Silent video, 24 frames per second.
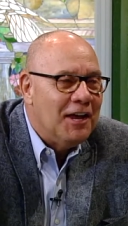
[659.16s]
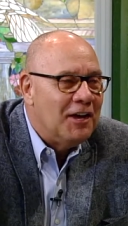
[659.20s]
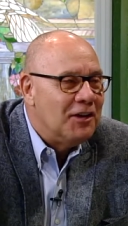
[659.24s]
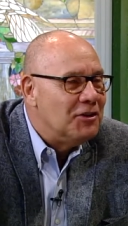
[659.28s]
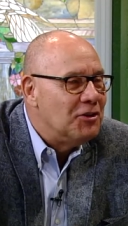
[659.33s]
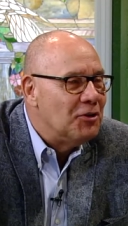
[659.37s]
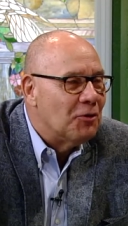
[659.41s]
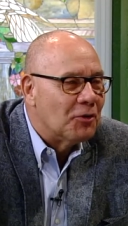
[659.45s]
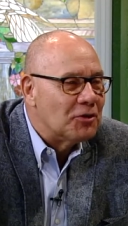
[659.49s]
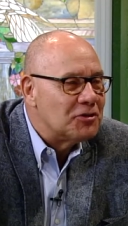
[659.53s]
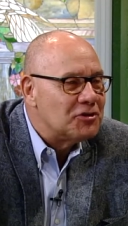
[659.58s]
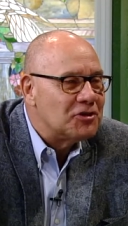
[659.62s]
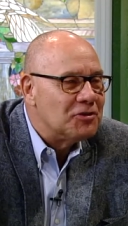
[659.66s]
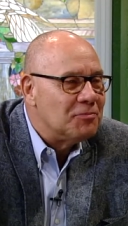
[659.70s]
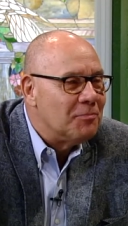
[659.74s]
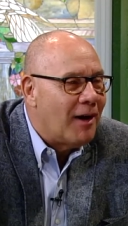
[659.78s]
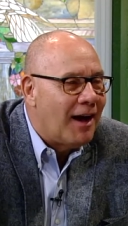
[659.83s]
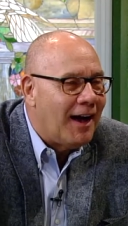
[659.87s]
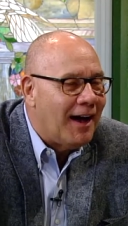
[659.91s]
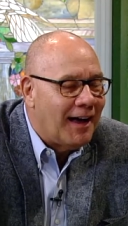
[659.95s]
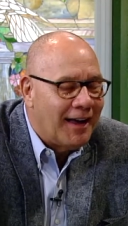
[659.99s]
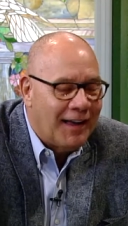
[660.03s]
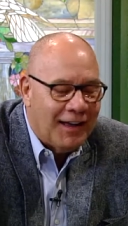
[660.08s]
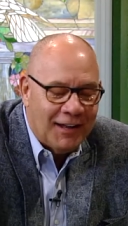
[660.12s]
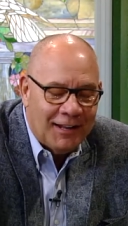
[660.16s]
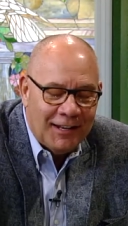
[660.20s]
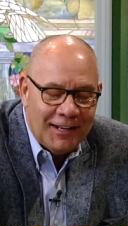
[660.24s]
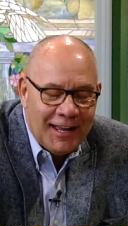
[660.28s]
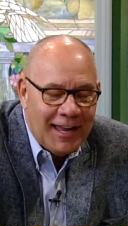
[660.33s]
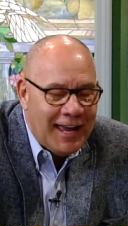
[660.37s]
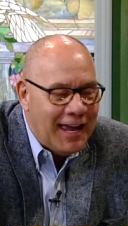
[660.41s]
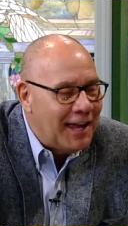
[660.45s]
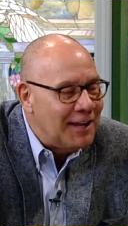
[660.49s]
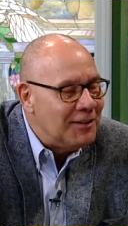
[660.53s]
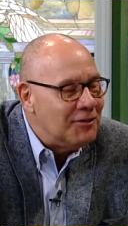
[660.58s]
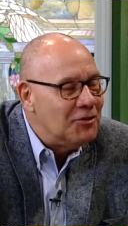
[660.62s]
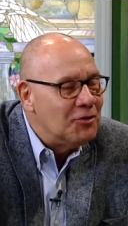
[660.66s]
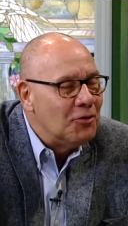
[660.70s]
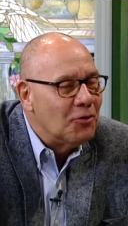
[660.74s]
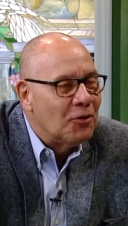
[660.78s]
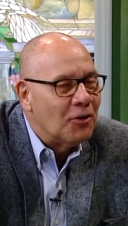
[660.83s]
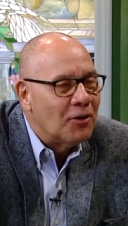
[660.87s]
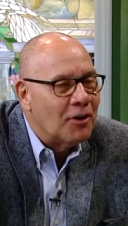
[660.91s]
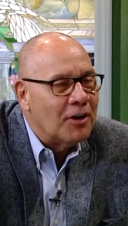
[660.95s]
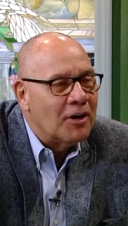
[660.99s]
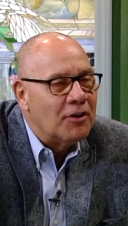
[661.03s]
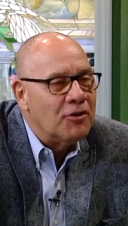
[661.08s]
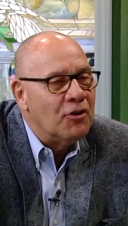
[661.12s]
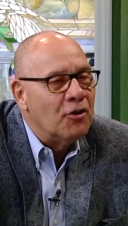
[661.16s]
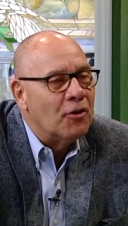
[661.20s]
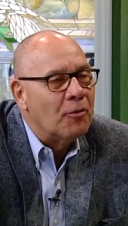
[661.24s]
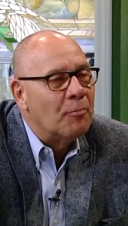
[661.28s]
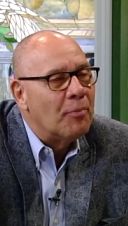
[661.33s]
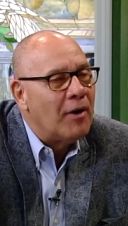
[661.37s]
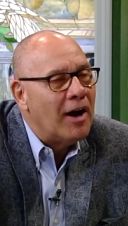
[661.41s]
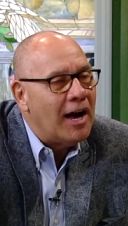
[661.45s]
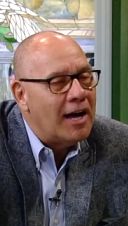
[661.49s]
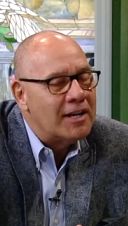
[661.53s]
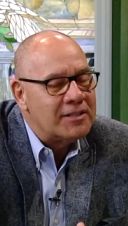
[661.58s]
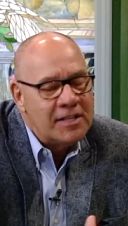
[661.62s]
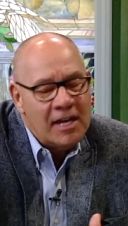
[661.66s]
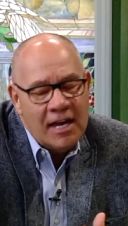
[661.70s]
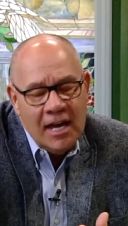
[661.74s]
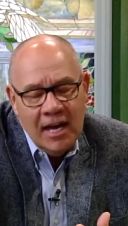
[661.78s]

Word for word: your smile and your, your pos